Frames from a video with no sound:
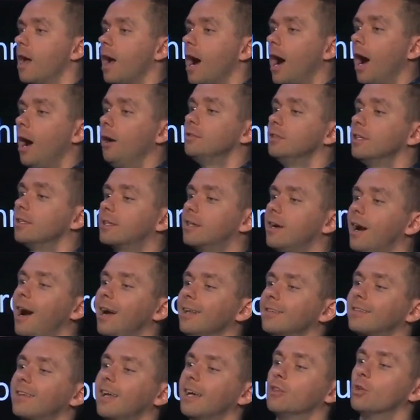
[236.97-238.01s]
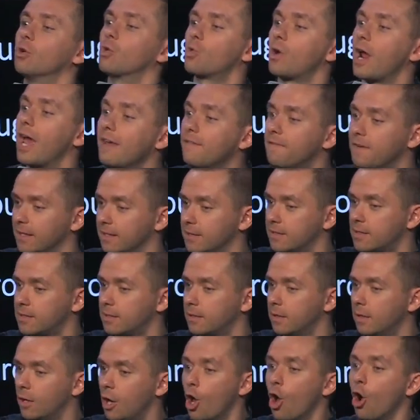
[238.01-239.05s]
How did God get
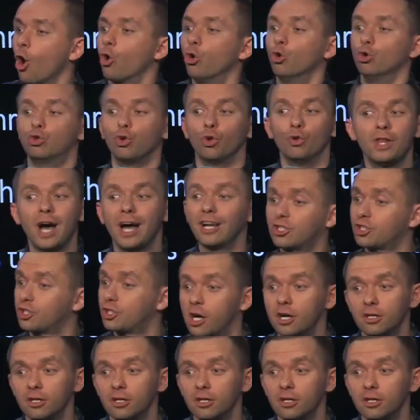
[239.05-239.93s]
ravens who do not share